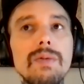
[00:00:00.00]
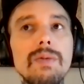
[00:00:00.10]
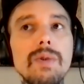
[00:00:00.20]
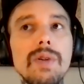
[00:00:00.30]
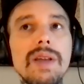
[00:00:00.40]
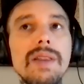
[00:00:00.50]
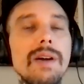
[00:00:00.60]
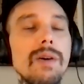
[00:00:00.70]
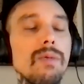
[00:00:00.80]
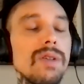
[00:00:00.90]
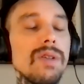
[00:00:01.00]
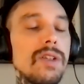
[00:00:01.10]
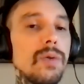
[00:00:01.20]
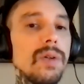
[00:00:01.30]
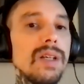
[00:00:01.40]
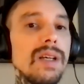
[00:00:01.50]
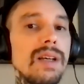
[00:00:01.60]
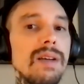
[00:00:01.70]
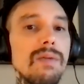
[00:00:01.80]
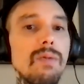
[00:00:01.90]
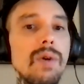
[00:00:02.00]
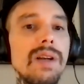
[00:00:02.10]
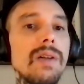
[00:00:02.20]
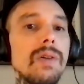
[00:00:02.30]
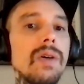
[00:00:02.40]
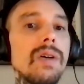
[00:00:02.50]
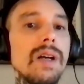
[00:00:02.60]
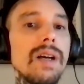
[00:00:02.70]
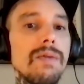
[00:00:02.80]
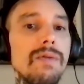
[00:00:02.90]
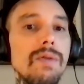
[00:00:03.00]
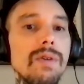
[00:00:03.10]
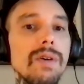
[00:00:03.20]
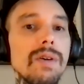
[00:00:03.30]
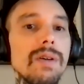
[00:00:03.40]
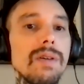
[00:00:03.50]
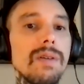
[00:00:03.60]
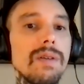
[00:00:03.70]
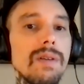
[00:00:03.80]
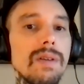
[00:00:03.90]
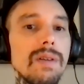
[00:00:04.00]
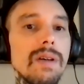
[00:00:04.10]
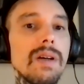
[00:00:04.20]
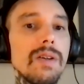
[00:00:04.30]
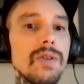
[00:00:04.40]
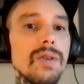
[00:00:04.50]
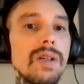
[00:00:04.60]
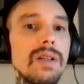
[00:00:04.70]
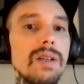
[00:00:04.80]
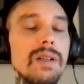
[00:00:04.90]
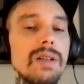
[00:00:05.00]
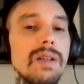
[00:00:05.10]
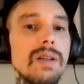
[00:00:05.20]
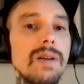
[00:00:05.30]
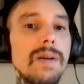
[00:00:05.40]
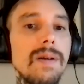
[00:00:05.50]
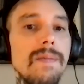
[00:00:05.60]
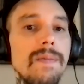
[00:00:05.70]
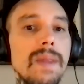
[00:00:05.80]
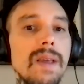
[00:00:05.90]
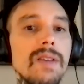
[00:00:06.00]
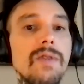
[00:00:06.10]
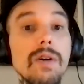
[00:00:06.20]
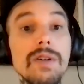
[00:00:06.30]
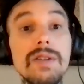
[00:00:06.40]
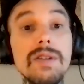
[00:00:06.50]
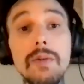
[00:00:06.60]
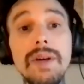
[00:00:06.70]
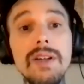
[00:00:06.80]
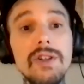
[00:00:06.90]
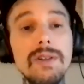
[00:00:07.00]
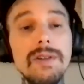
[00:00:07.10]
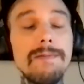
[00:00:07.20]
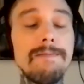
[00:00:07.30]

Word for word: were they there residually? What did it look like for the country? There was no clear. Occupation?